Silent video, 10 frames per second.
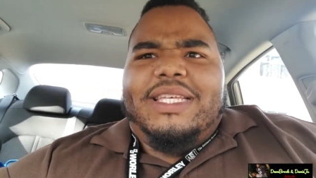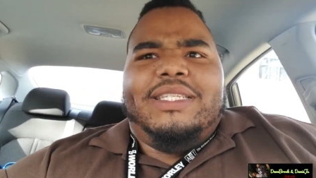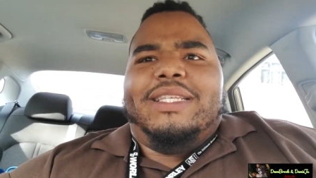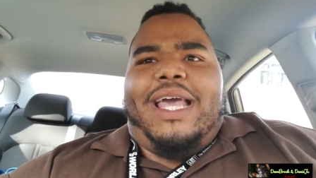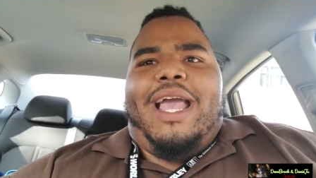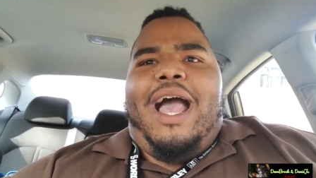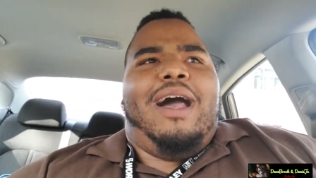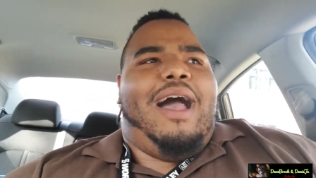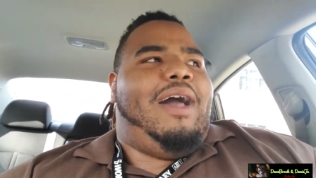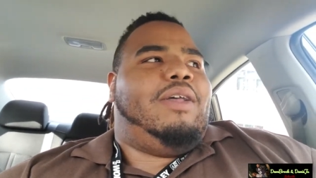It's, it's like I,
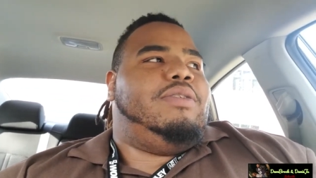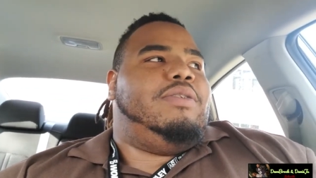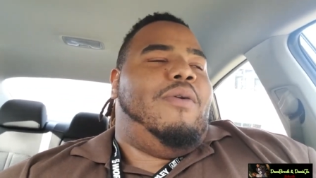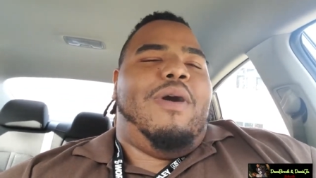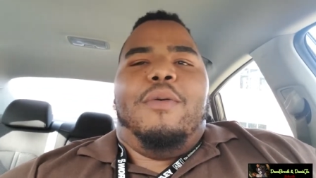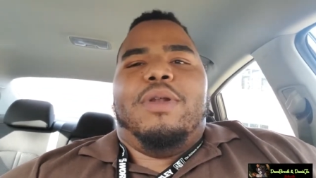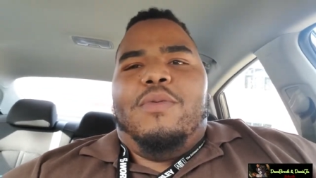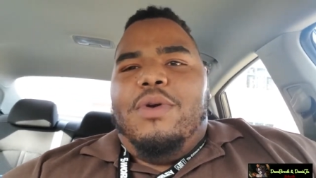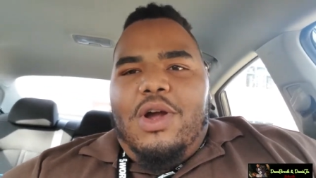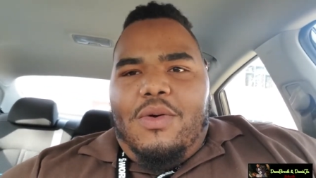I go out when I
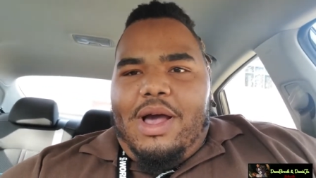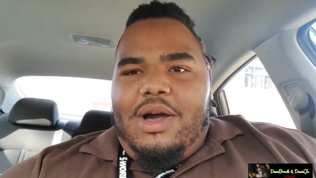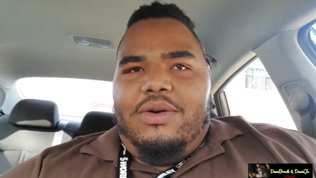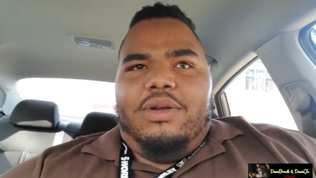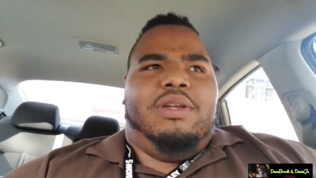want to go out.